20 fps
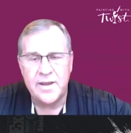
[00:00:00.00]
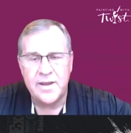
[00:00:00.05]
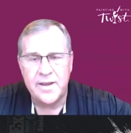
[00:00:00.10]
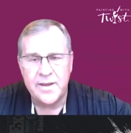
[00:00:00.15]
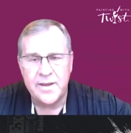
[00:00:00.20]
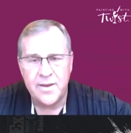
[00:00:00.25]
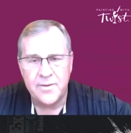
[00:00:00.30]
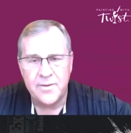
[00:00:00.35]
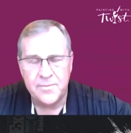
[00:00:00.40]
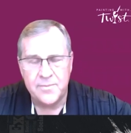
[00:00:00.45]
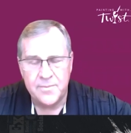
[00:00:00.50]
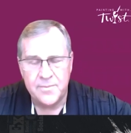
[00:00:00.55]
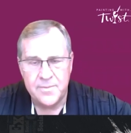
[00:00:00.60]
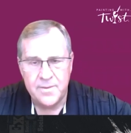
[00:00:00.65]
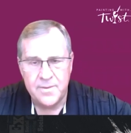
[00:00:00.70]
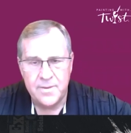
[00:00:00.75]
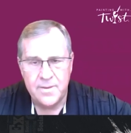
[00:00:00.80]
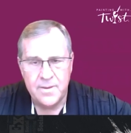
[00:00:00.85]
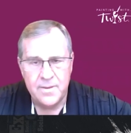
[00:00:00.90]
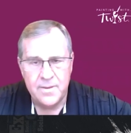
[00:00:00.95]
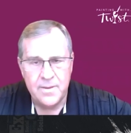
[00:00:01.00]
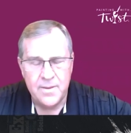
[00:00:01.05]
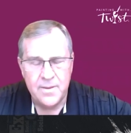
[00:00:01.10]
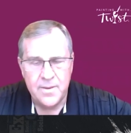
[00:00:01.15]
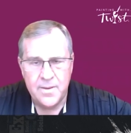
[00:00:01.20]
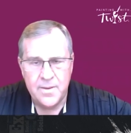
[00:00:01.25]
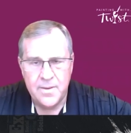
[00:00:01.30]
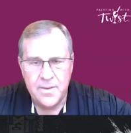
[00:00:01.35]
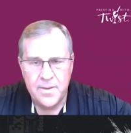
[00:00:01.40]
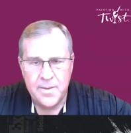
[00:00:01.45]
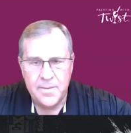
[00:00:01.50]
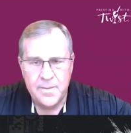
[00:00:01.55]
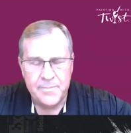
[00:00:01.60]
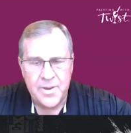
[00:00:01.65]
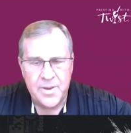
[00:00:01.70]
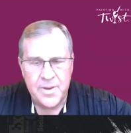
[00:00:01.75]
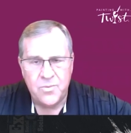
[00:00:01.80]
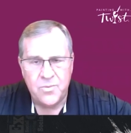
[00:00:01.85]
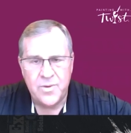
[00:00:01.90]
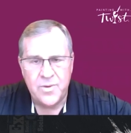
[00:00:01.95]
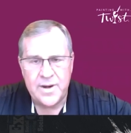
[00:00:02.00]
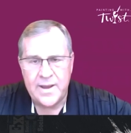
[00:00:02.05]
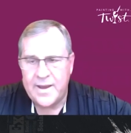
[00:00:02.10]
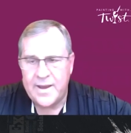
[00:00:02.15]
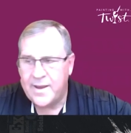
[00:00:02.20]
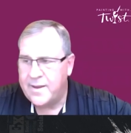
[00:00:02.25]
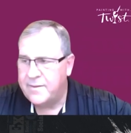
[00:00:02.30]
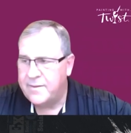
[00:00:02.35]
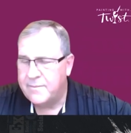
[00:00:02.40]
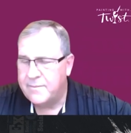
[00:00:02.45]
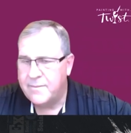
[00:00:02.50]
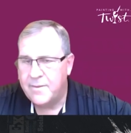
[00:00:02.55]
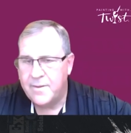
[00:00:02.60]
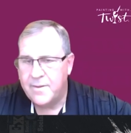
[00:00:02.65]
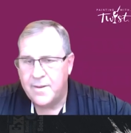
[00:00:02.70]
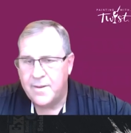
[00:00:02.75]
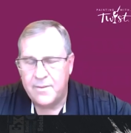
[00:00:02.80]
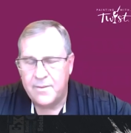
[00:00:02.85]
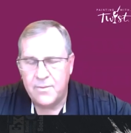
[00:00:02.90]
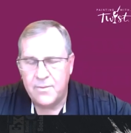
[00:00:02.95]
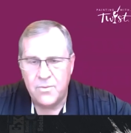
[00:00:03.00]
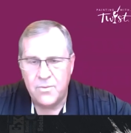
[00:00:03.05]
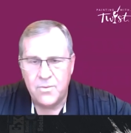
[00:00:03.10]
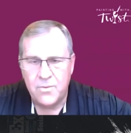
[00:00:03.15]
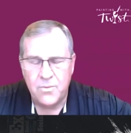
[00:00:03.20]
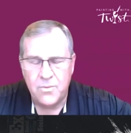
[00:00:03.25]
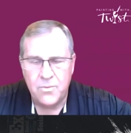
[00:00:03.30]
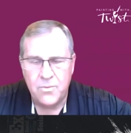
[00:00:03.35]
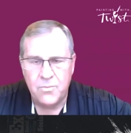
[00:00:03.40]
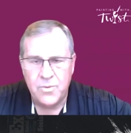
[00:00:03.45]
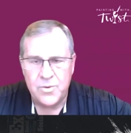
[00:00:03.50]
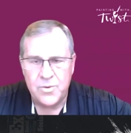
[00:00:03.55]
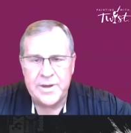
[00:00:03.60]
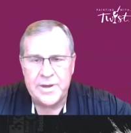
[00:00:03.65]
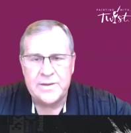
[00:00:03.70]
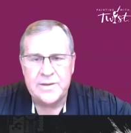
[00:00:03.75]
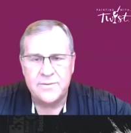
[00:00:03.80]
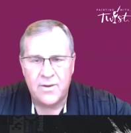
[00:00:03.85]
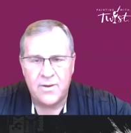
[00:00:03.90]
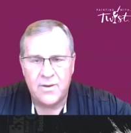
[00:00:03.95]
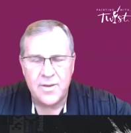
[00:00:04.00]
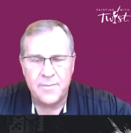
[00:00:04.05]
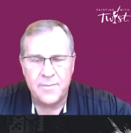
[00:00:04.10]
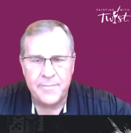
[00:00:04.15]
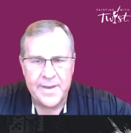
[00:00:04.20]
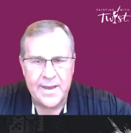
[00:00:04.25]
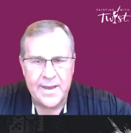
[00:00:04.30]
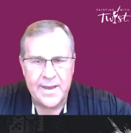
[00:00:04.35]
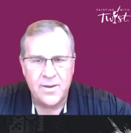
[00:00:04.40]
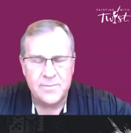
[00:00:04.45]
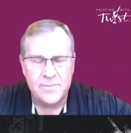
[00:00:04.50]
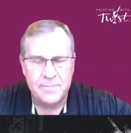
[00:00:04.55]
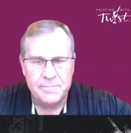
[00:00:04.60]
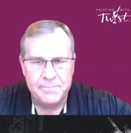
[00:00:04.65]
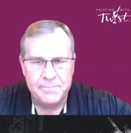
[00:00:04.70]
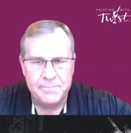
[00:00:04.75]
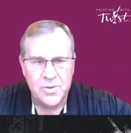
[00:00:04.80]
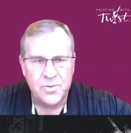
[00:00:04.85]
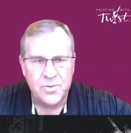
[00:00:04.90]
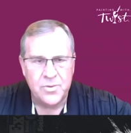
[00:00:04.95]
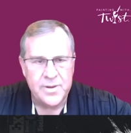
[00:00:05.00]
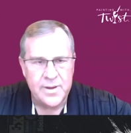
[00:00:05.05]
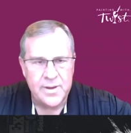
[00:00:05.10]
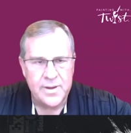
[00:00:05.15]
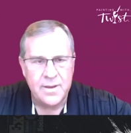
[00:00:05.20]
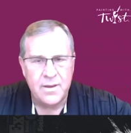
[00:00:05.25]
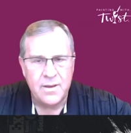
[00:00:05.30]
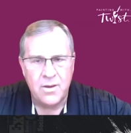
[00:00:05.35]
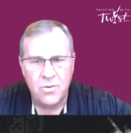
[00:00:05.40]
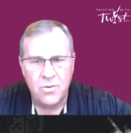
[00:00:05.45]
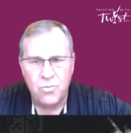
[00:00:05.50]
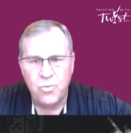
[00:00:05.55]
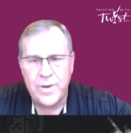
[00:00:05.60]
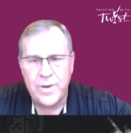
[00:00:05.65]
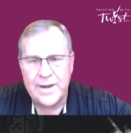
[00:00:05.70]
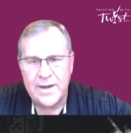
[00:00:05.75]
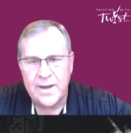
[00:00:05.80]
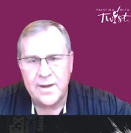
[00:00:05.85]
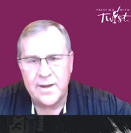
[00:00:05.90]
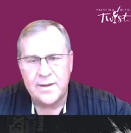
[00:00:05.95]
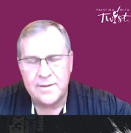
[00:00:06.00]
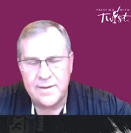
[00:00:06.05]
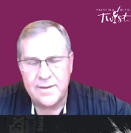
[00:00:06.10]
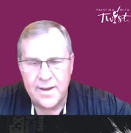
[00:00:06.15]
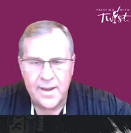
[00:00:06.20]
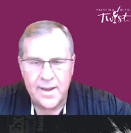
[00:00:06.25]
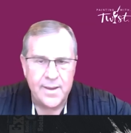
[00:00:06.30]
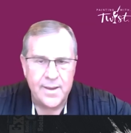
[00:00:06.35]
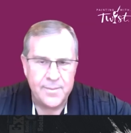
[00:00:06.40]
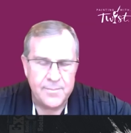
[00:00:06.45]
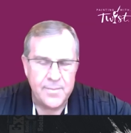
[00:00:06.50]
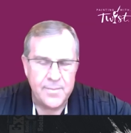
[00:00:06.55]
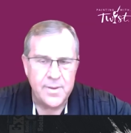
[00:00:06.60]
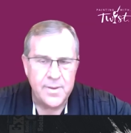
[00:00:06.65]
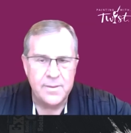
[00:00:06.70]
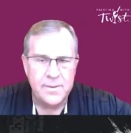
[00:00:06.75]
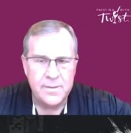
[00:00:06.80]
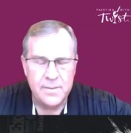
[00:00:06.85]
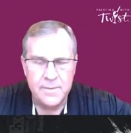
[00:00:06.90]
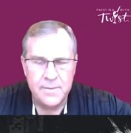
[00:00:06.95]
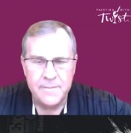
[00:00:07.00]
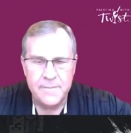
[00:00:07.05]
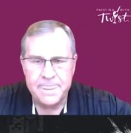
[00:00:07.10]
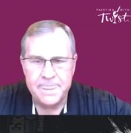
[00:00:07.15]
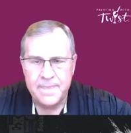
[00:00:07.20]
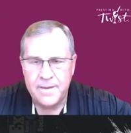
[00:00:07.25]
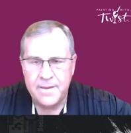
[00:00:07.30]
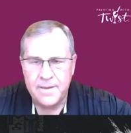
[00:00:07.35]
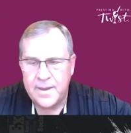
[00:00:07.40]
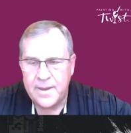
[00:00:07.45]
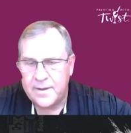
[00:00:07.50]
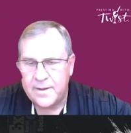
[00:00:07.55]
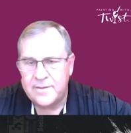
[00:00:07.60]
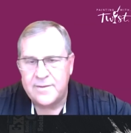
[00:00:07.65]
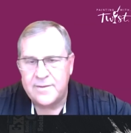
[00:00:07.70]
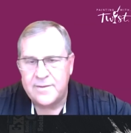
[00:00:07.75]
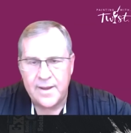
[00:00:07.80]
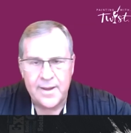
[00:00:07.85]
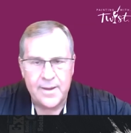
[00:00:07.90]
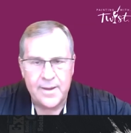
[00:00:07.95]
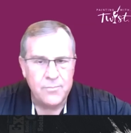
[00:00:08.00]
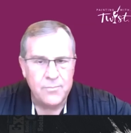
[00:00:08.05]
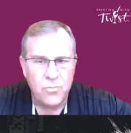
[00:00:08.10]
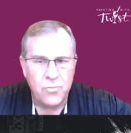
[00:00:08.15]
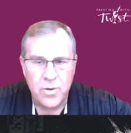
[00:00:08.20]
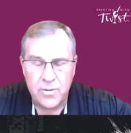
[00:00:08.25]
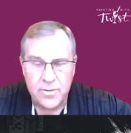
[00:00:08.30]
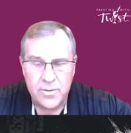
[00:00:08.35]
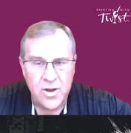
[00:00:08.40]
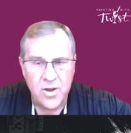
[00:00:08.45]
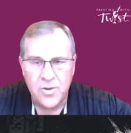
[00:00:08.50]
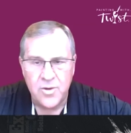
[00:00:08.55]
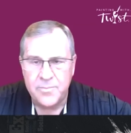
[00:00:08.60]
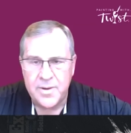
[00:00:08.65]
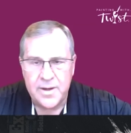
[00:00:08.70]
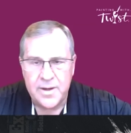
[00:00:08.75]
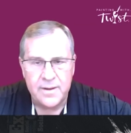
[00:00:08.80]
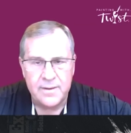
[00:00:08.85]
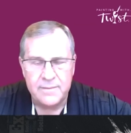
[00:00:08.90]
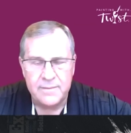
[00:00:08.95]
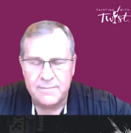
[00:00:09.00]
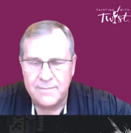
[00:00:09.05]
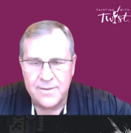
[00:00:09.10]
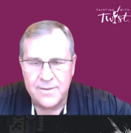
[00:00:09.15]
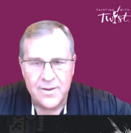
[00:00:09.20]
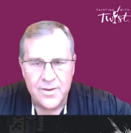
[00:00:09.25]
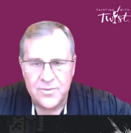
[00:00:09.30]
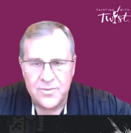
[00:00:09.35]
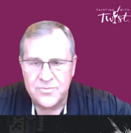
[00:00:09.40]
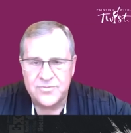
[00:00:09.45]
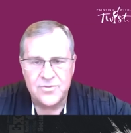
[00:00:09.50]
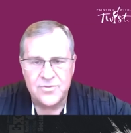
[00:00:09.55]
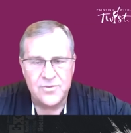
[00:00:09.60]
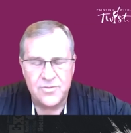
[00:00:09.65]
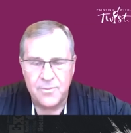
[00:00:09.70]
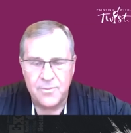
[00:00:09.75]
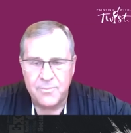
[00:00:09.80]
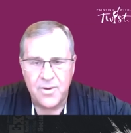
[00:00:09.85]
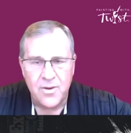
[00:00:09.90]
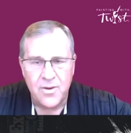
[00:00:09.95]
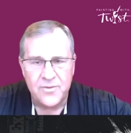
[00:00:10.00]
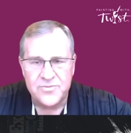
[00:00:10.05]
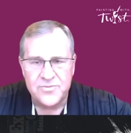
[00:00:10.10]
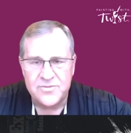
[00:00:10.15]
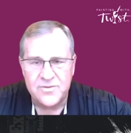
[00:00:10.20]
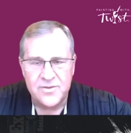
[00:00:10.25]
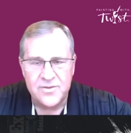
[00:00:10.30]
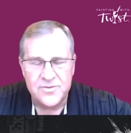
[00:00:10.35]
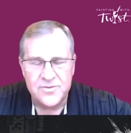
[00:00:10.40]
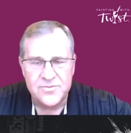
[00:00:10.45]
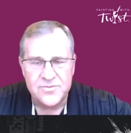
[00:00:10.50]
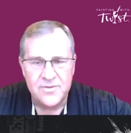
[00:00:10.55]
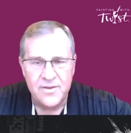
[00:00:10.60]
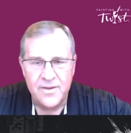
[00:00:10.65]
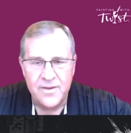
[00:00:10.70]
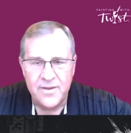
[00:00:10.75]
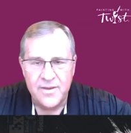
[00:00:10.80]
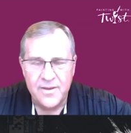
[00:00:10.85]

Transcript: an ego, but when I, when we talk about building a winning team in a team where nobody knows who the boss is,